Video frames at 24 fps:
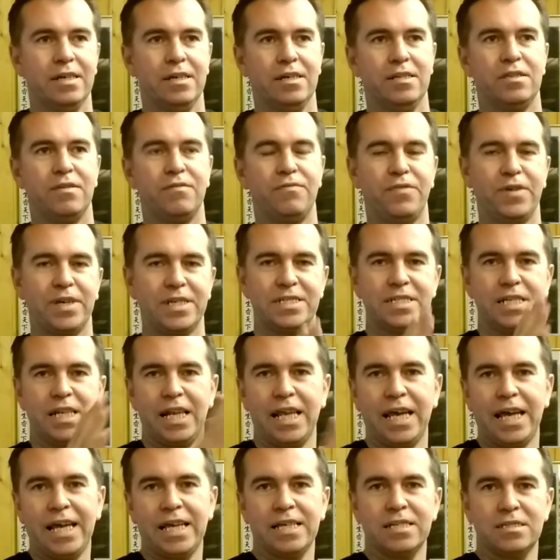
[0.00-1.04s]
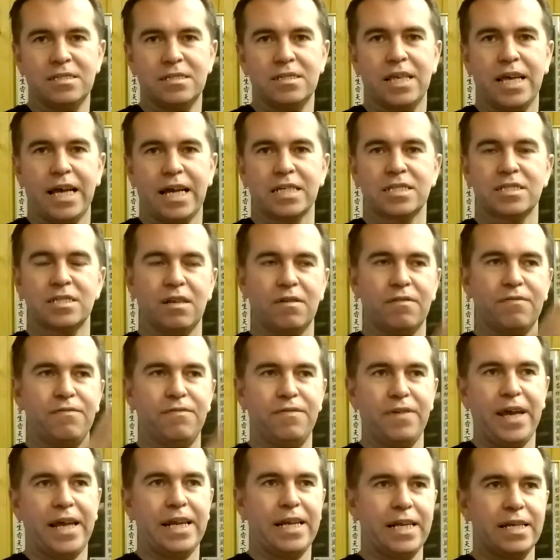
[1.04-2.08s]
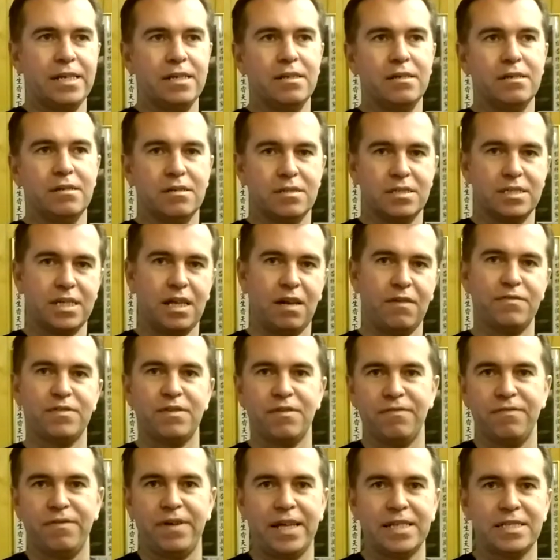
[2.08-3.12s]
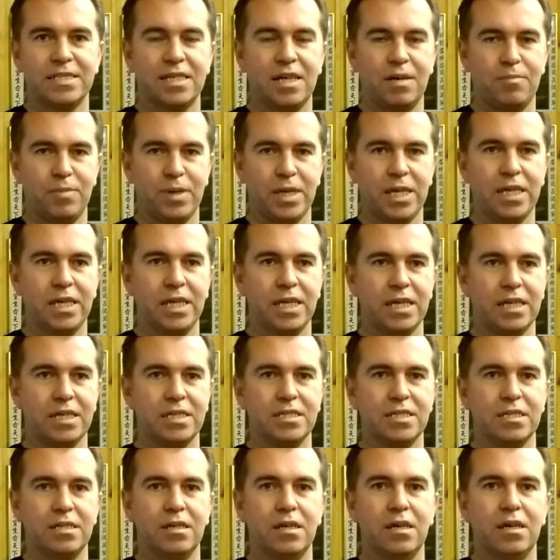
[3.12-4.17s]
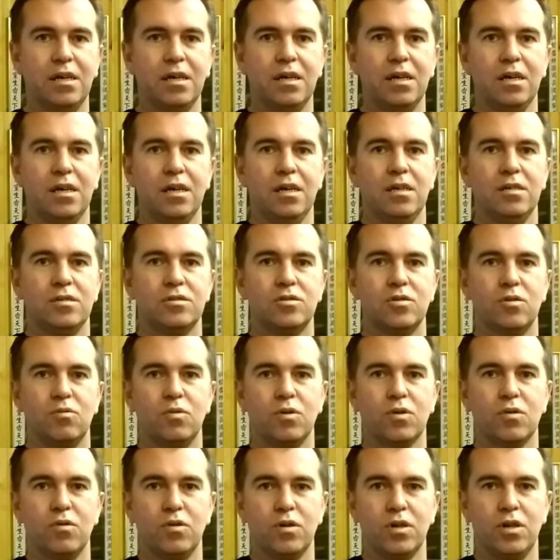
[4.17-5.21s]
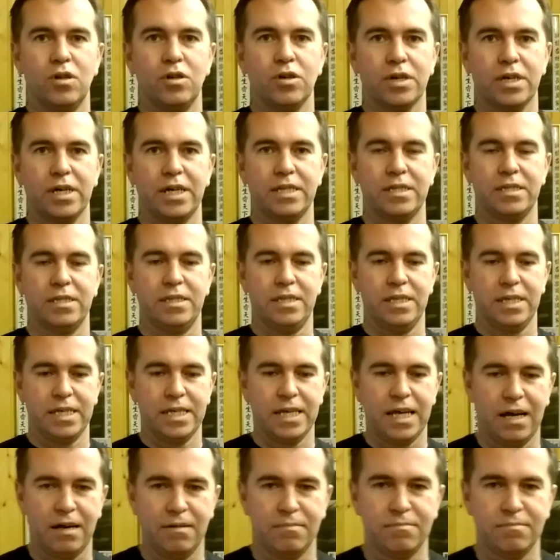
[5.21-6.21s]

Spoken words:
to visualize the actual fighting or self-defense application. So we're going to look at the